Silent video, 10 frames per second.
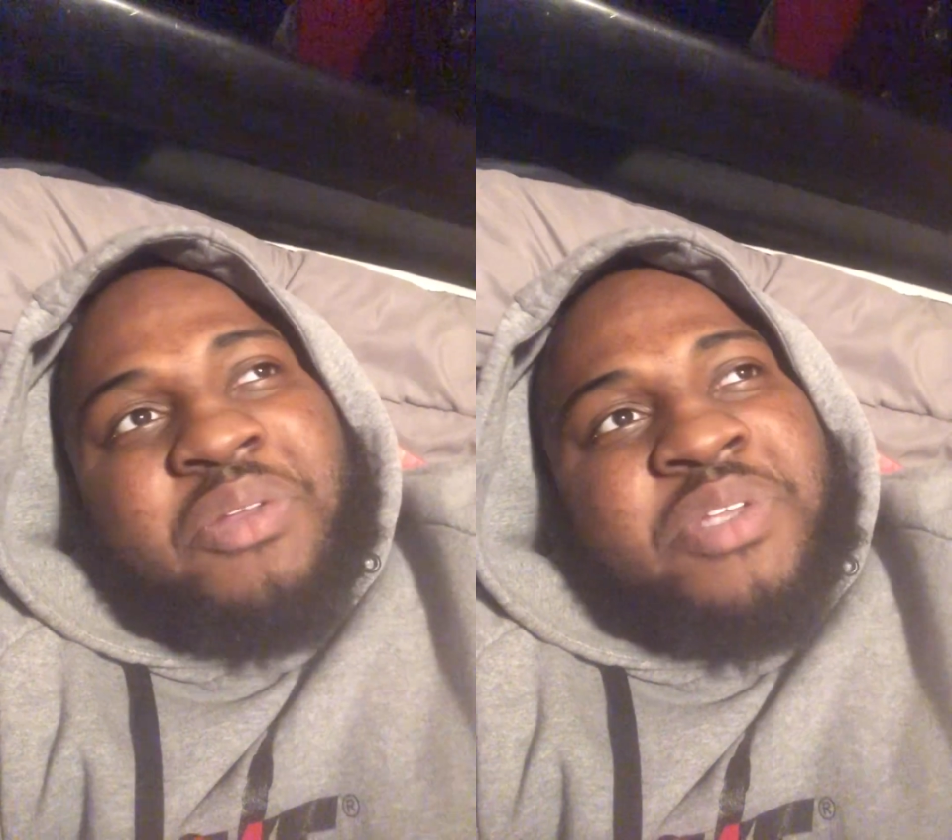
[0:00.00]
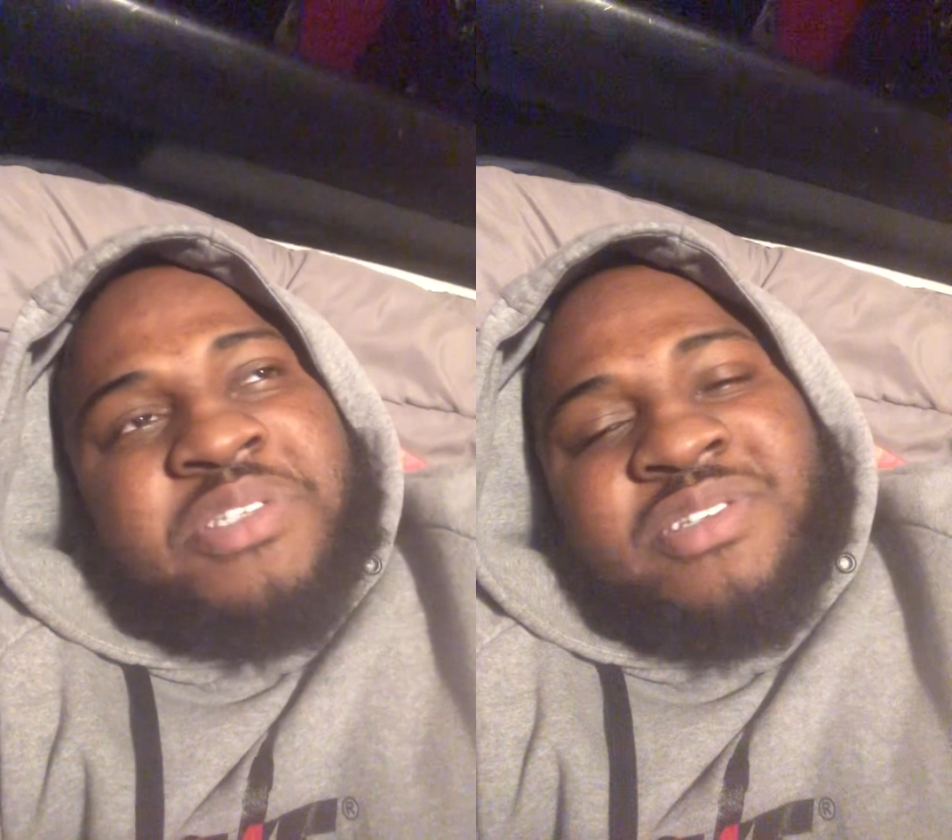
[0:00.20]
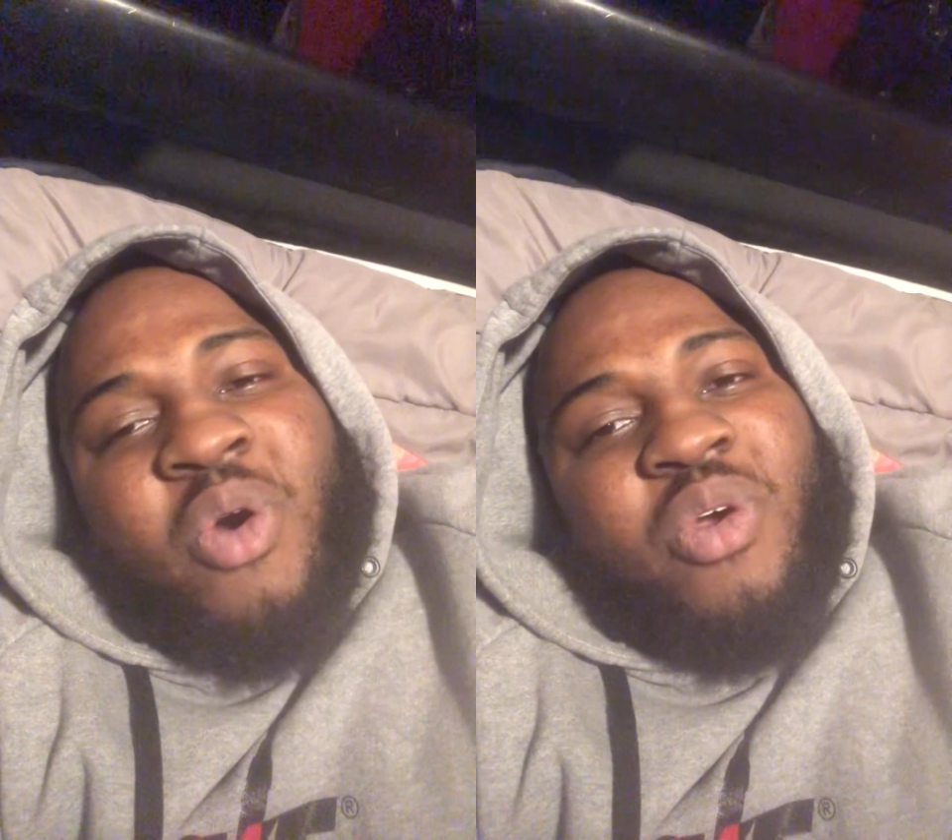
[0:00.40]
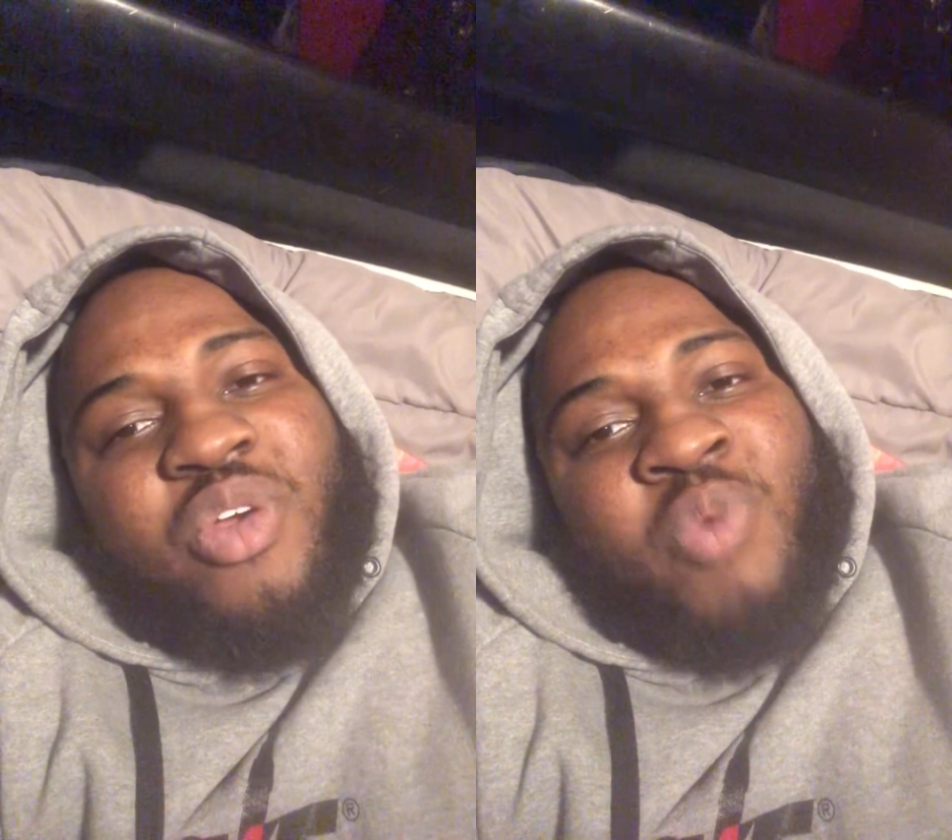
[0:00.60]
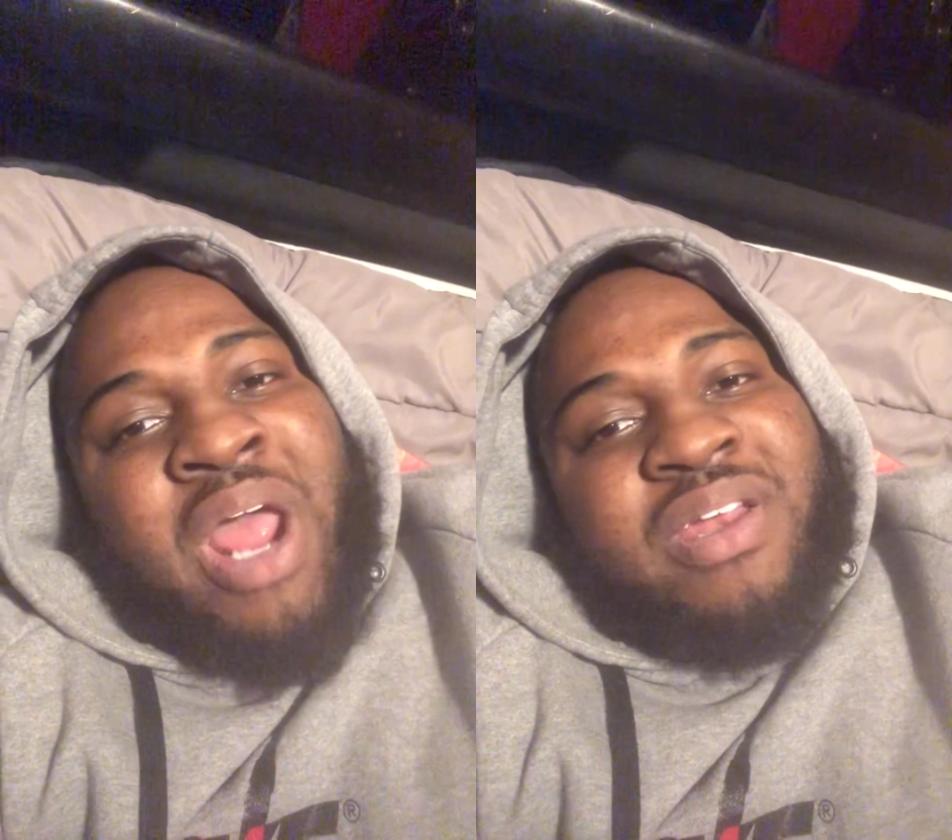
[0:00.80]
the song
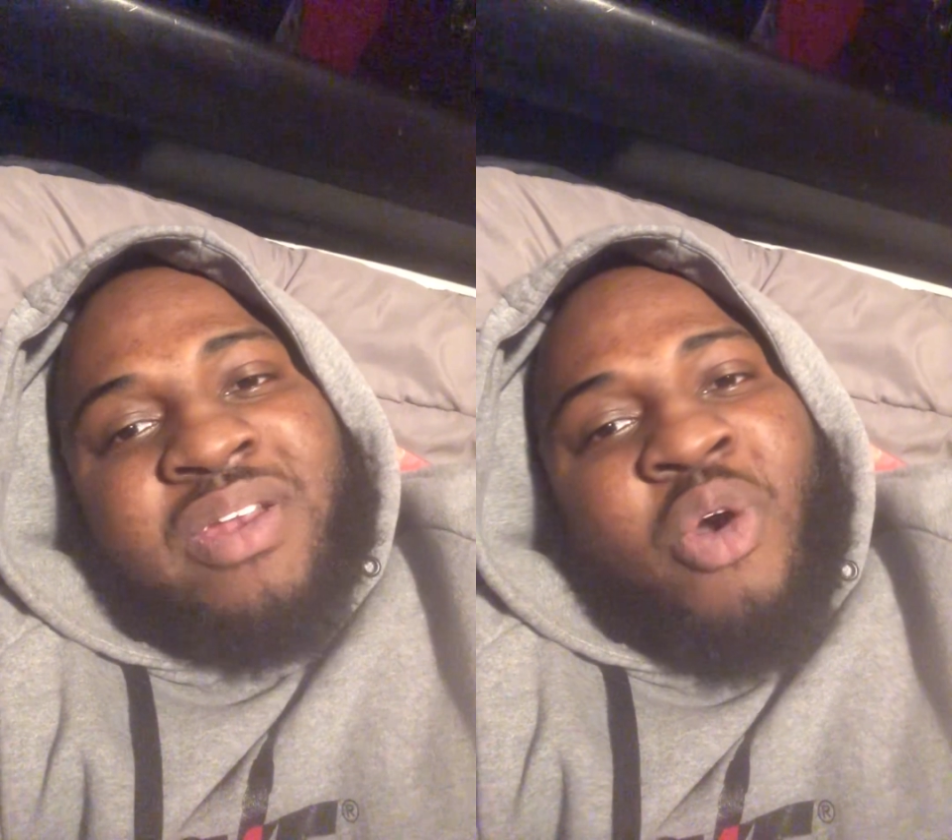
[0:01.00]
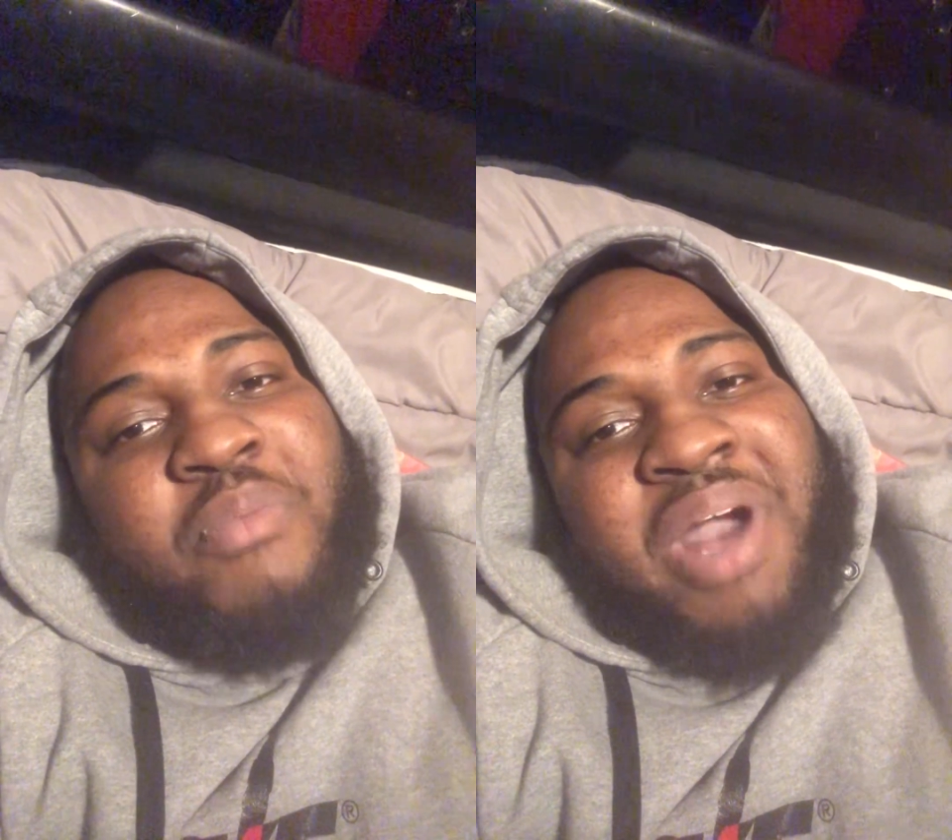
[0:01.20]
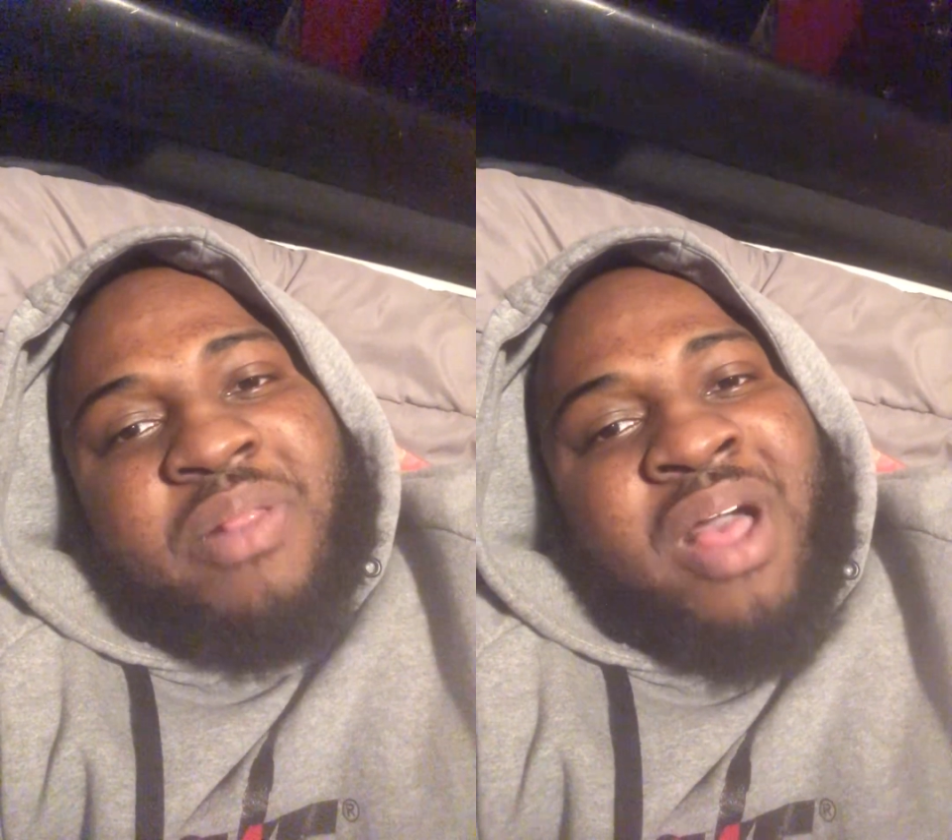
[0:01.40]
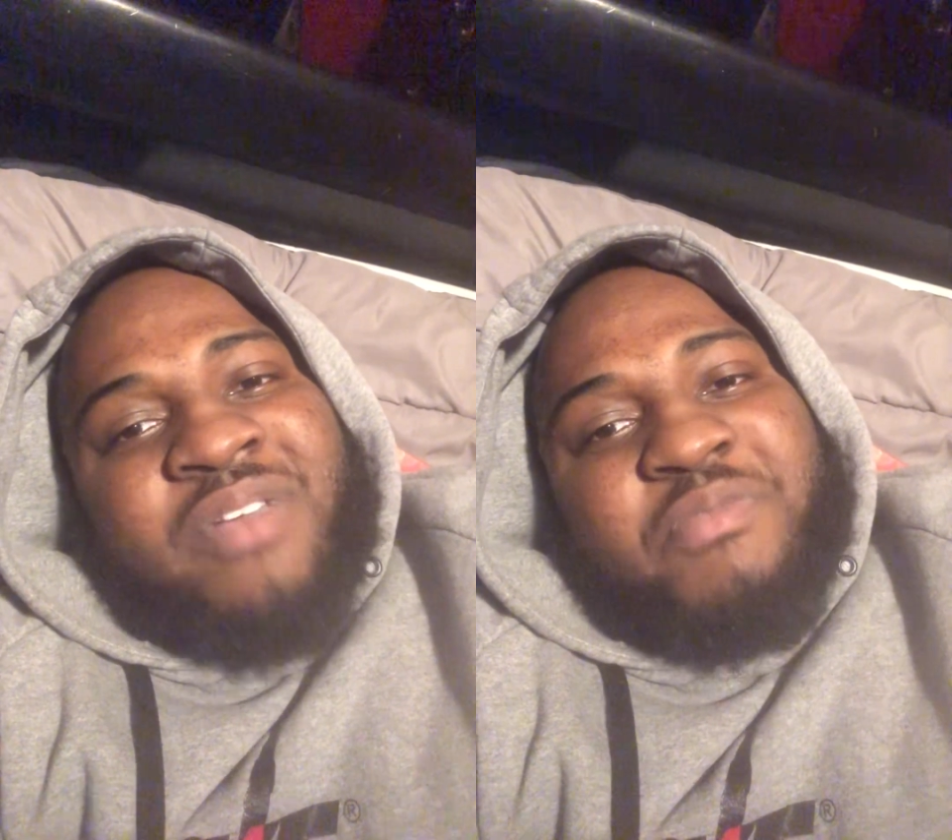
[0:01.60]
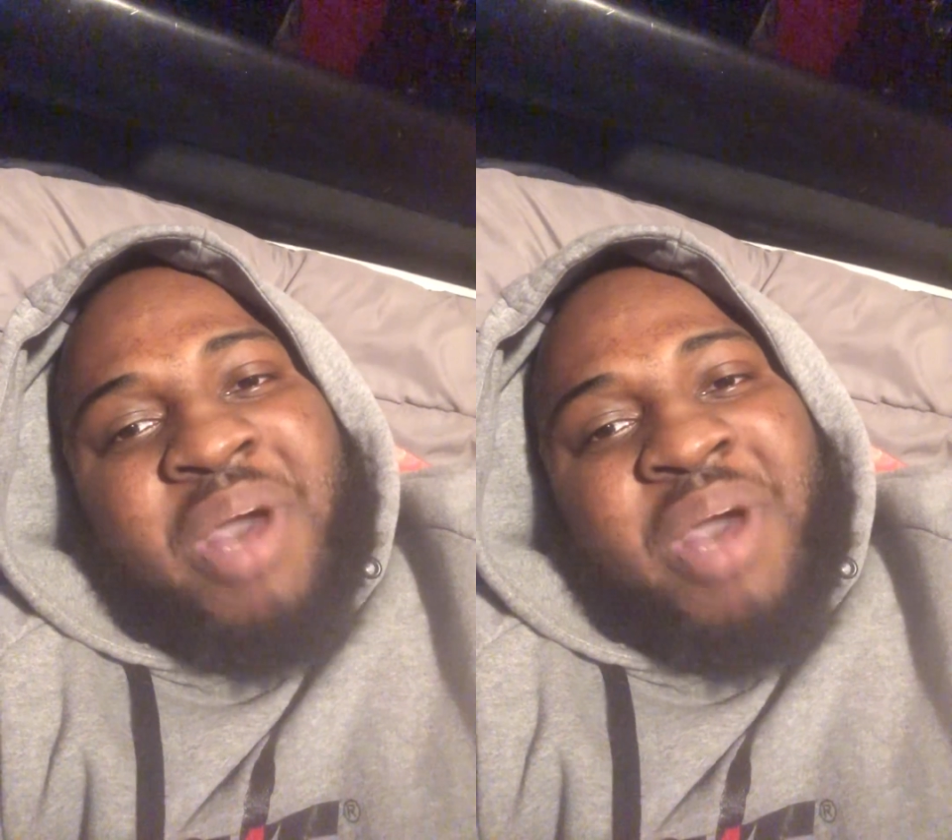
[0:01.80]
Grinding All My Life